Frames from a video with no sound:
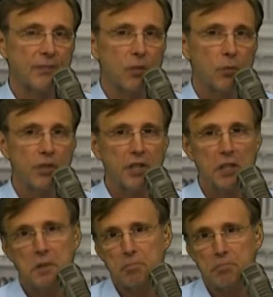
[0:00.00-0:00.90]
with
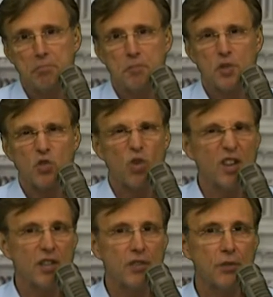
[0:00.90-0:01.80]
a
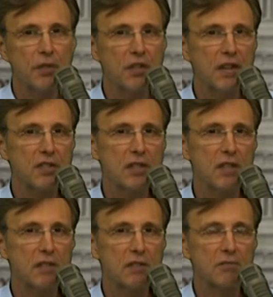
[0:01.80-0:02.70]
twenty or thirty thousand
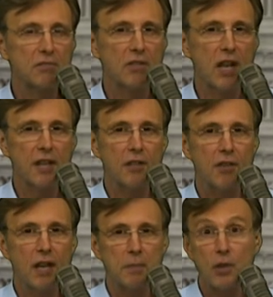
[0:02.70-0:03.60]
dollar line of
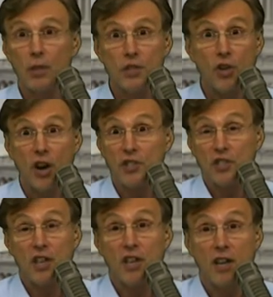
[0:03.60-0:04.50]
credit, but only charges
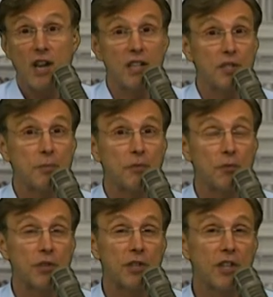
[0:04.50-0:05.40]
hundred dollars
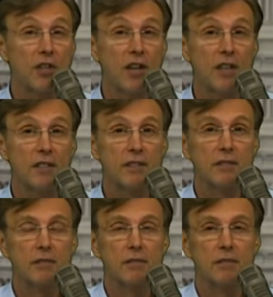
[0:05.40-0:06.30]
before they get caught?
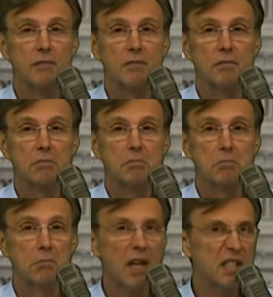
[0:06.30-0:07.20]

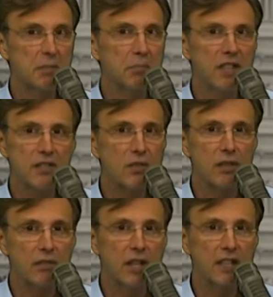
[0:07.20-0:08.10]
That's
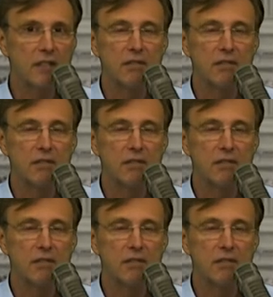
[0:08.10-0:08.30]
minuscule, right?